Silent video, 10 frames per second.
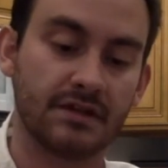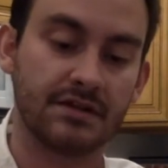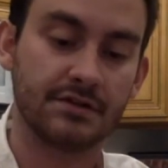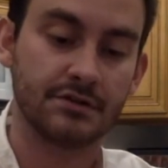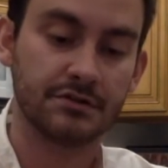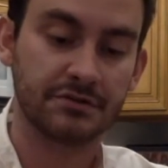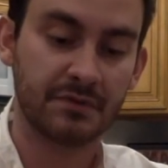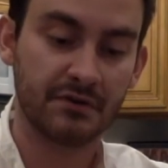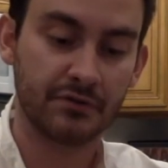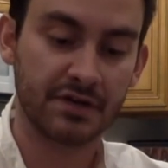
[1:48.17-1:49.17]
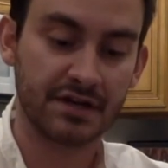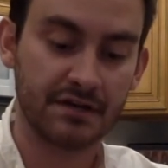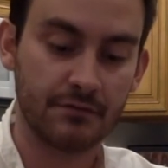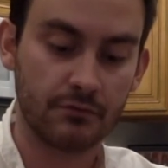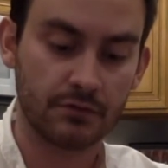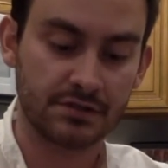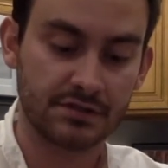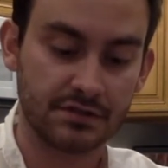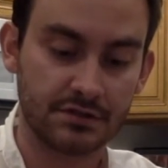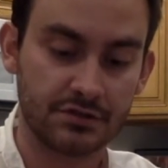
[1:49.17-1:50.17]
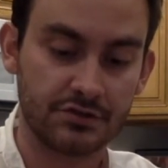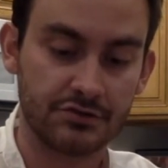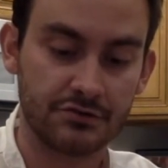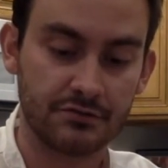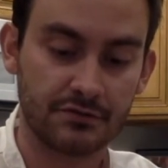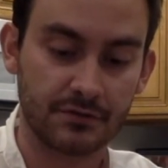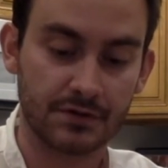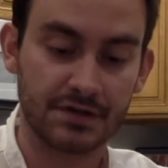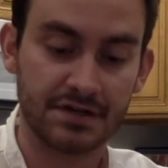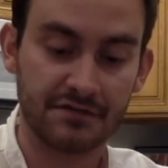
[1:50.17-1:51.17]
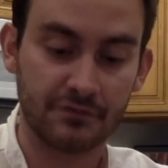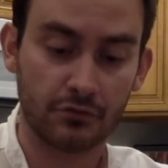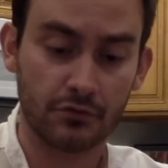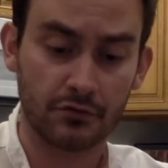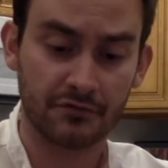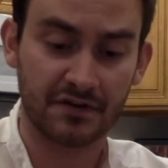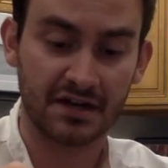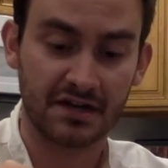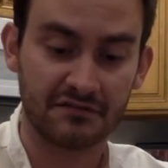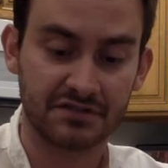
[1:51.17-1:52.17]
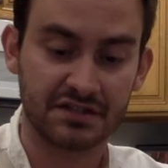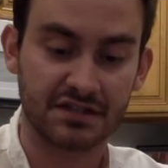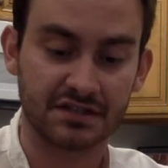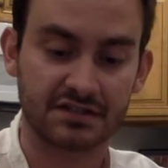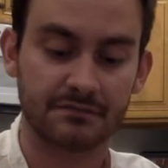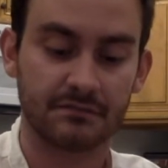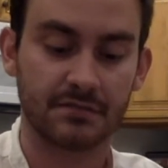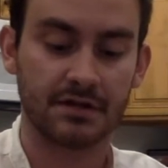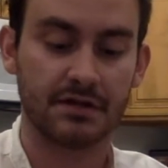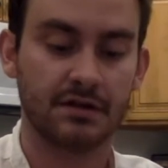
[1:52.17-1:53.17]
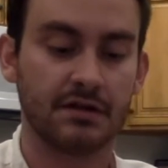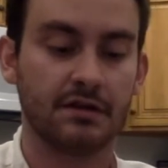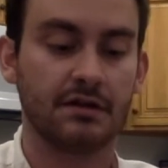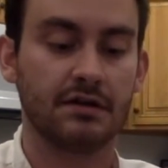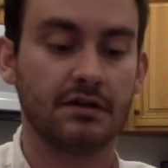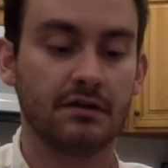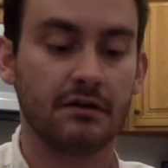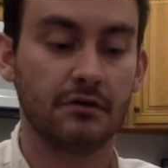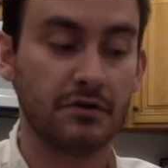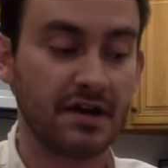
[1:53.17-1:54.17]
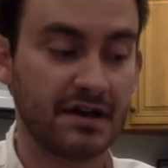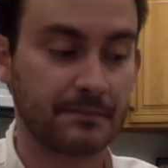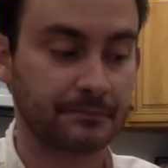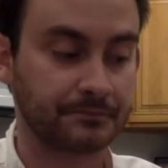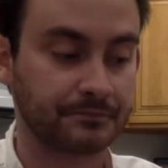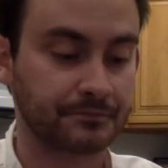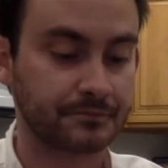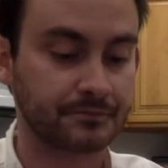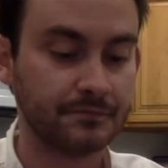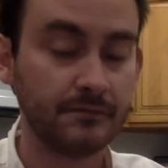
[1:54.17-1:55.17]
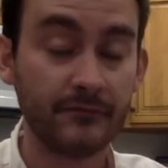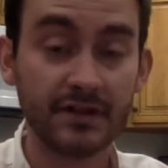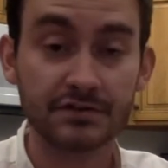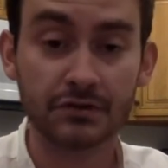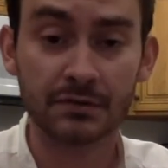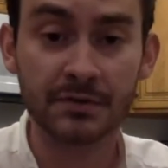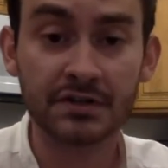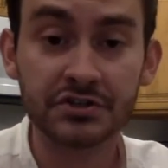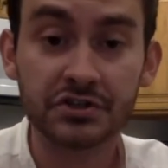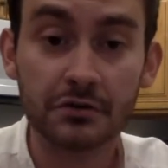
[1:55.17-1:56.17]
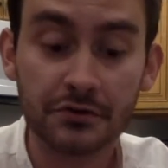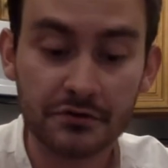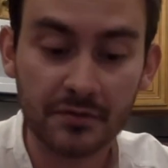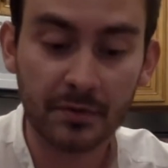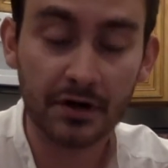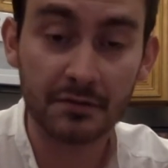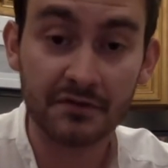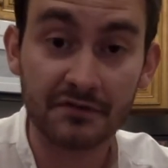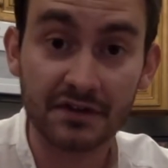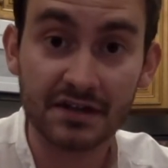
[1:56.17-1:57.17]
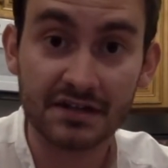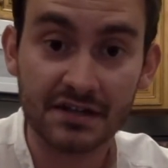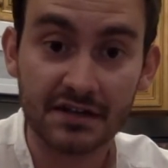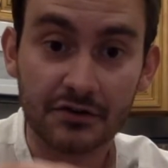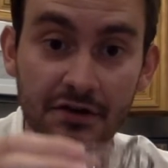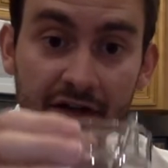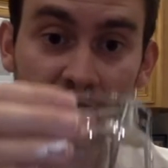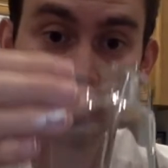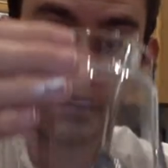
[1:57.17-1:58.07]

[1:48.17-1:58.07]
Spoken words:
Here's my red. 1, 2, 3, 4, 5, 6. Okay, so I'm going to show you the bottom of the container now.